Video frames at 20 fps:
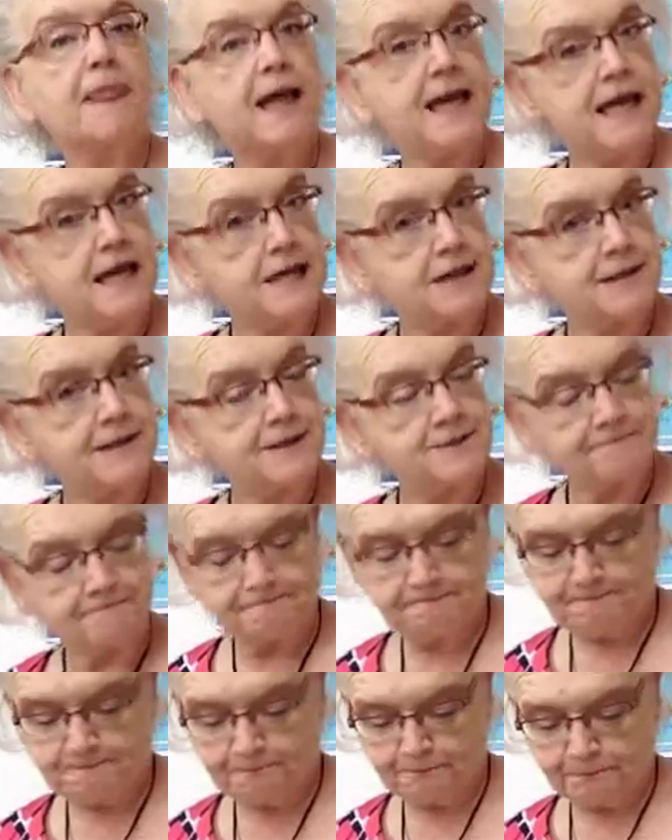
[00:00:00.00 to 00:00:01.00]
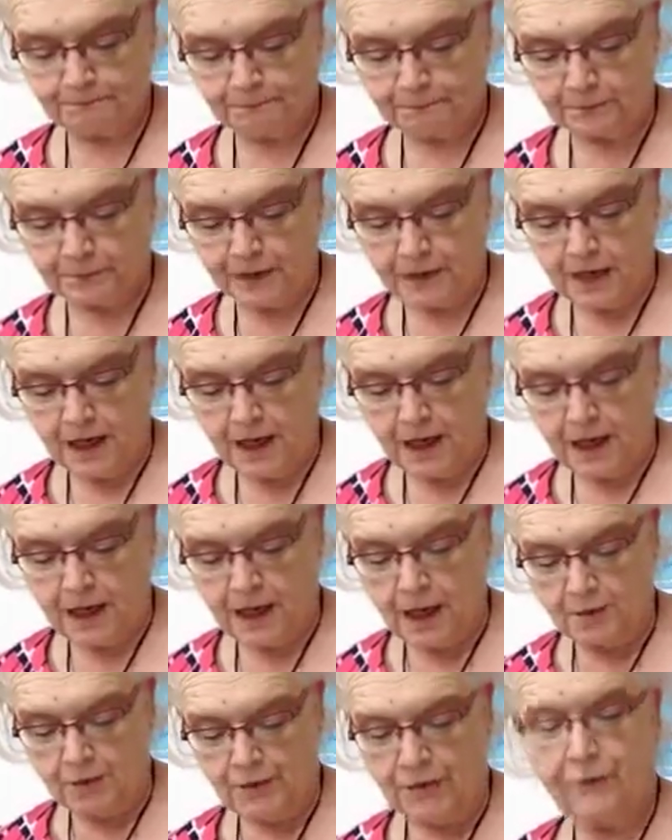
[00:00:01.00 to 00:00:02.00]
his.
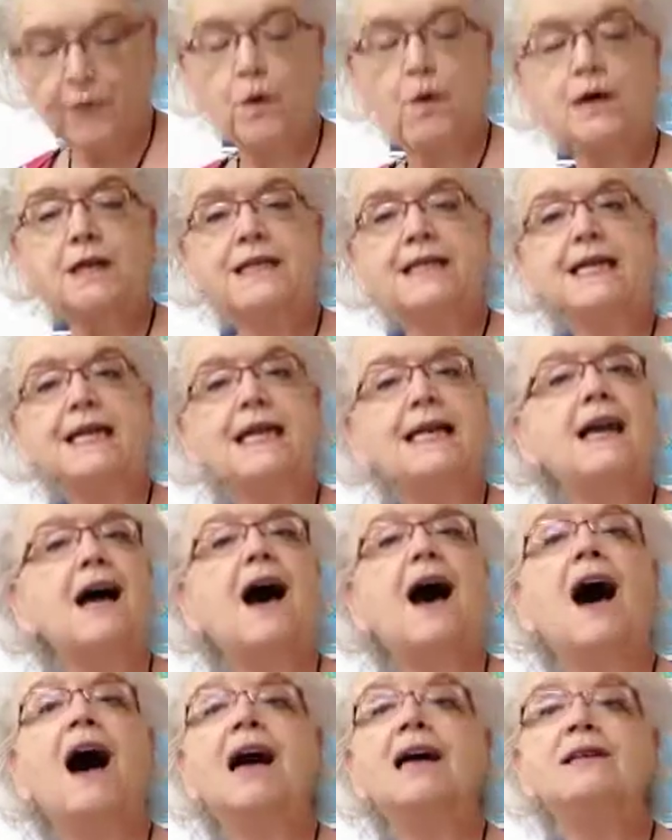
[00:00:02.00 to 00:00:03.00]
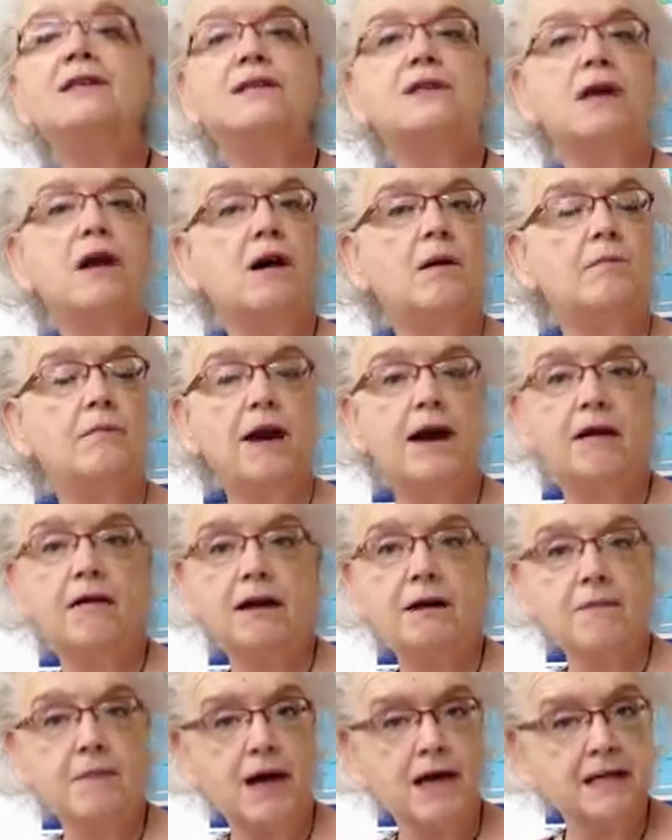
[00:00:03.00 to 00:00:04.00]
Number 14, I saw
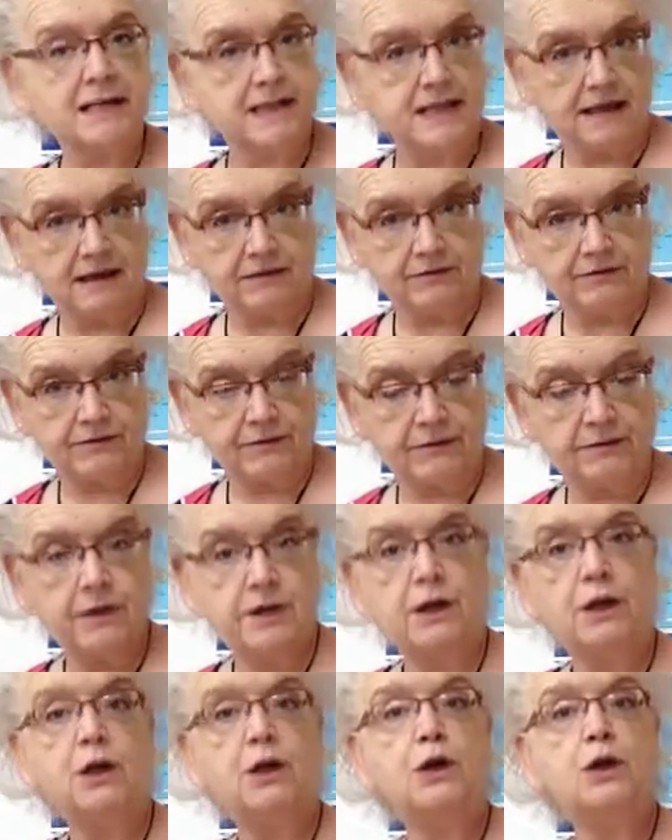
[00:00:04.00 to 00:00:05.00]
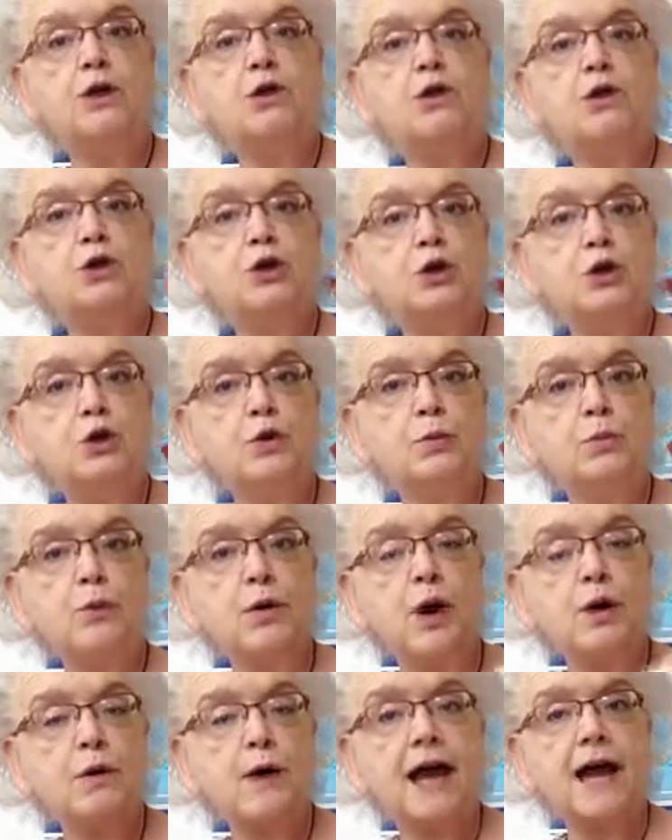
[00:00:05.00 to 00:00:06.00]
Mary myself. 2
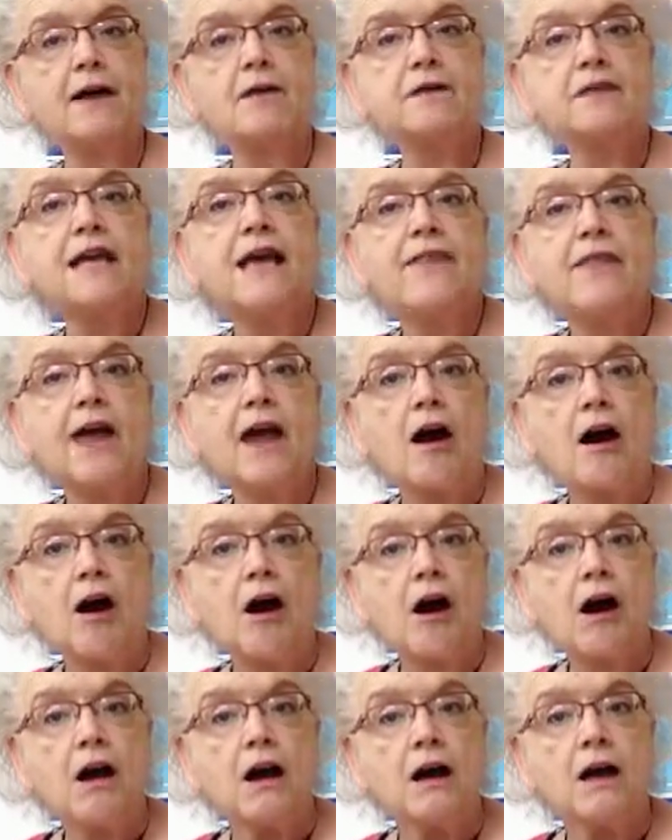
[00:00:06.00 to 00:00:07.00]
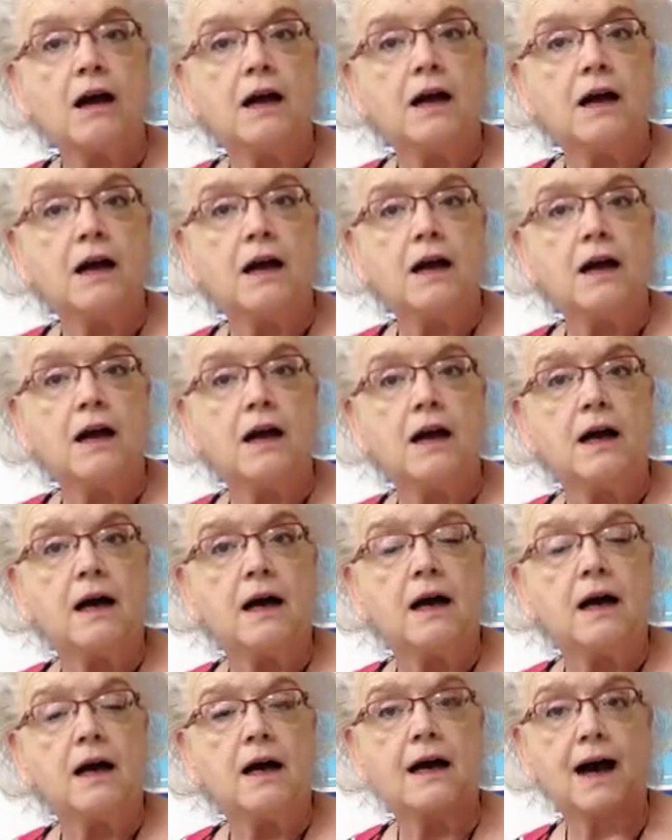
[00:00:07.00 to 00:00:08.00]
pronouns, and they are
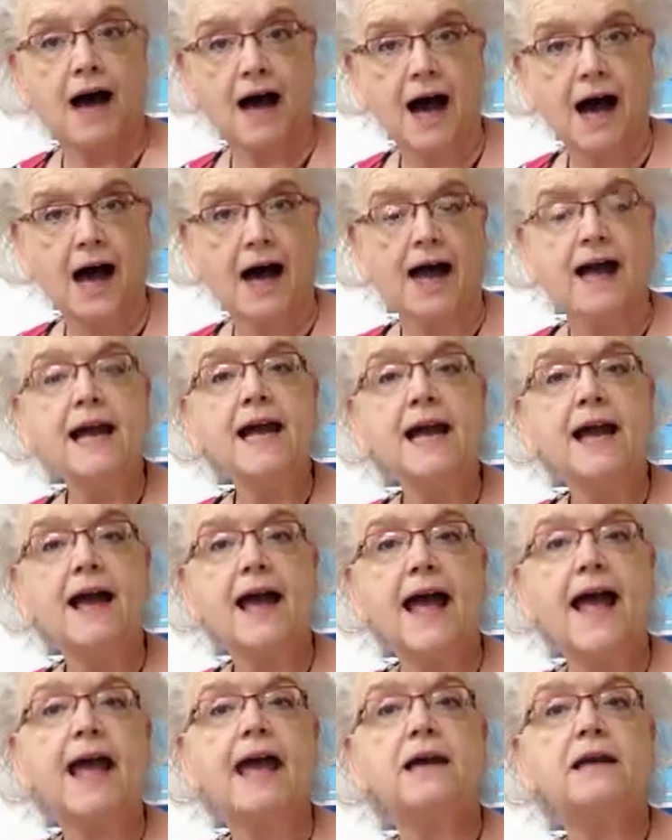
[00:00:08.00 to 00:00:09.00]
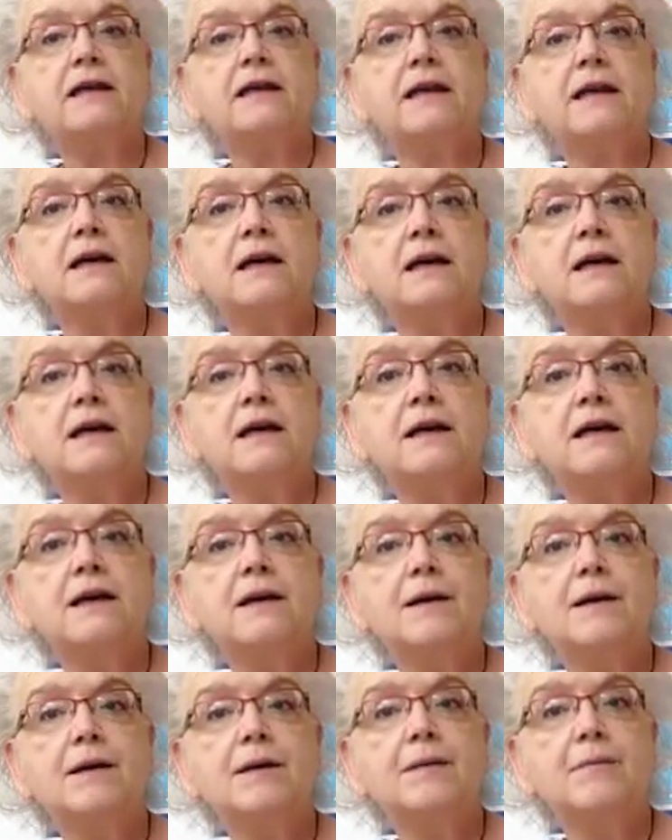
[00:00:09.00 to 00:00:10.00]
I and
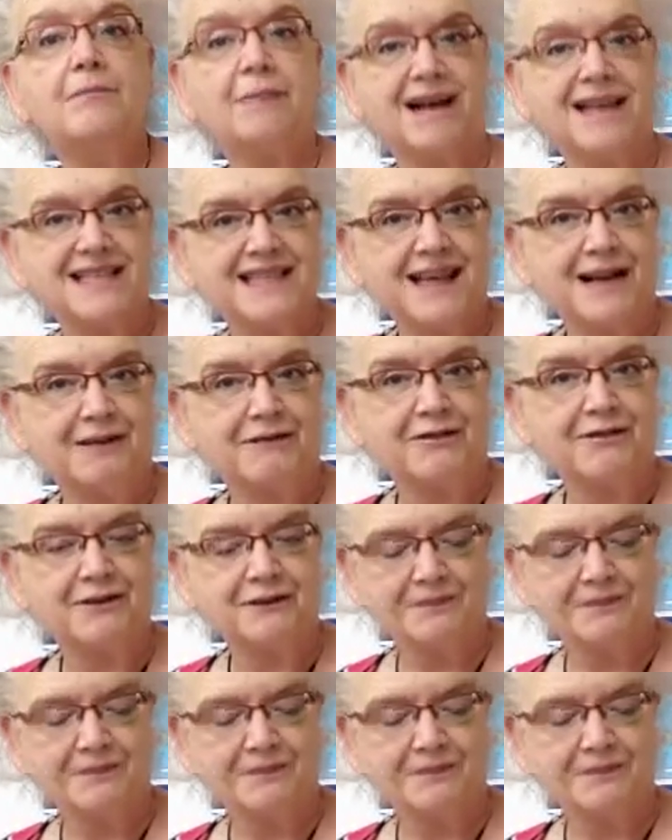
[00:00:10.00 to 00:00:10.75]
myself.